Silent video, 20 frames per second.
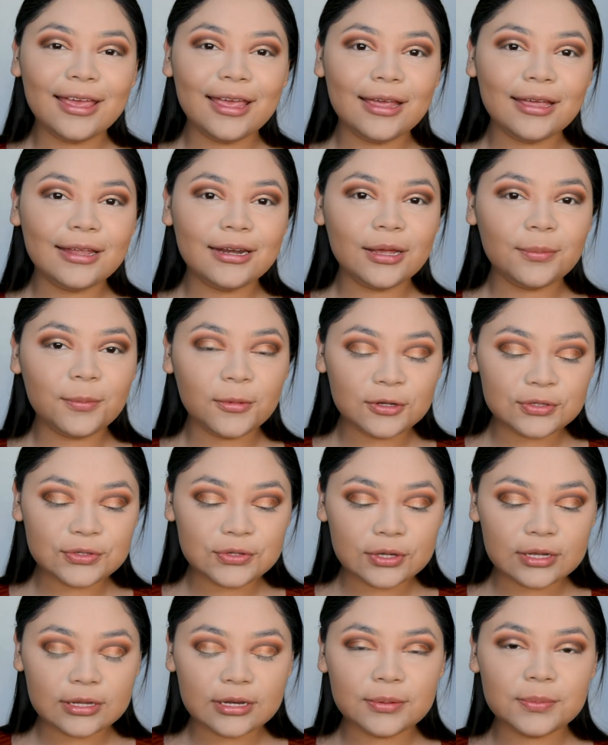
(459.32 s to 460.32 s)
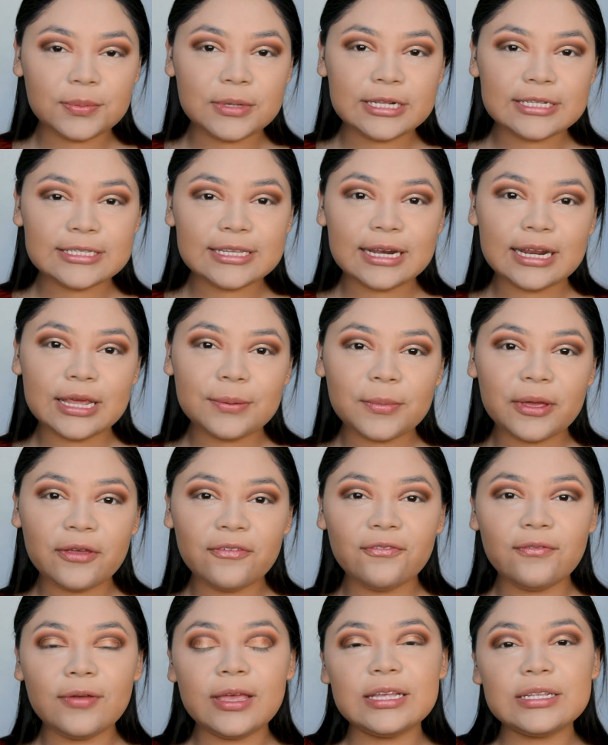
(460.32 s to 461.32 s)
And I'm also going to be setting
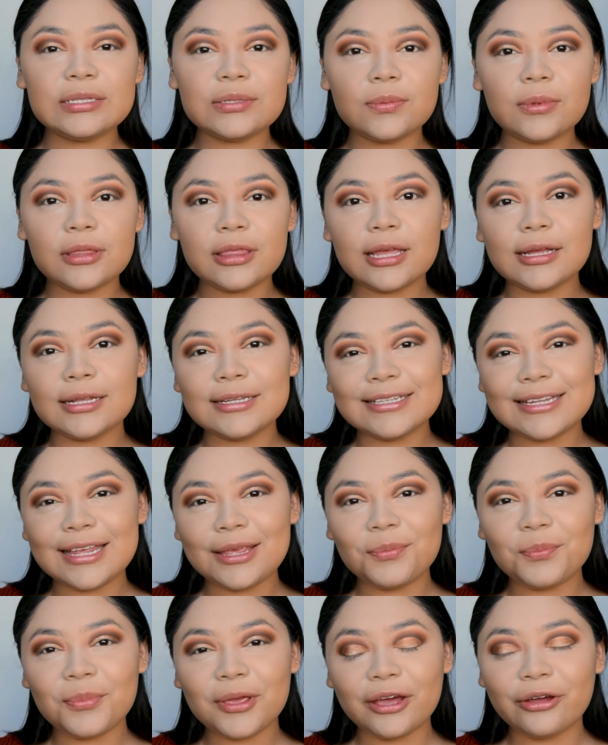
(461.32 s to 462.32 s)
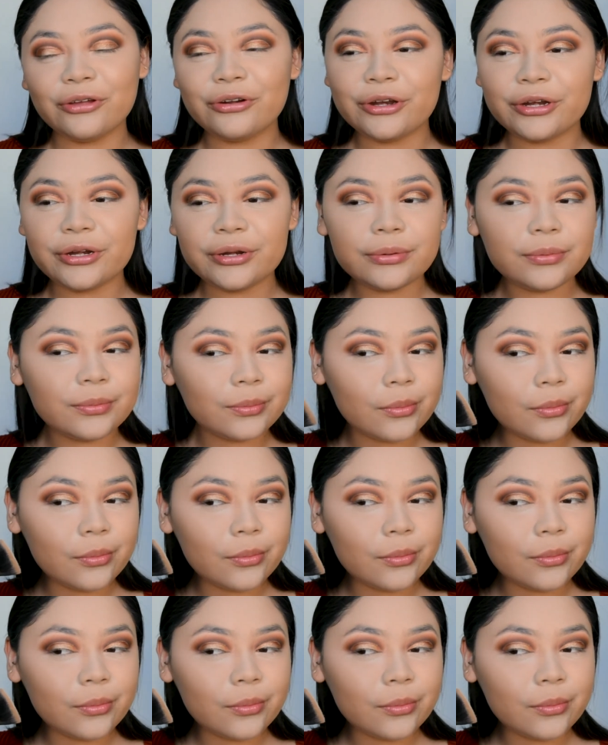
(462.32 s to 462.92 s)
my face with that same powder.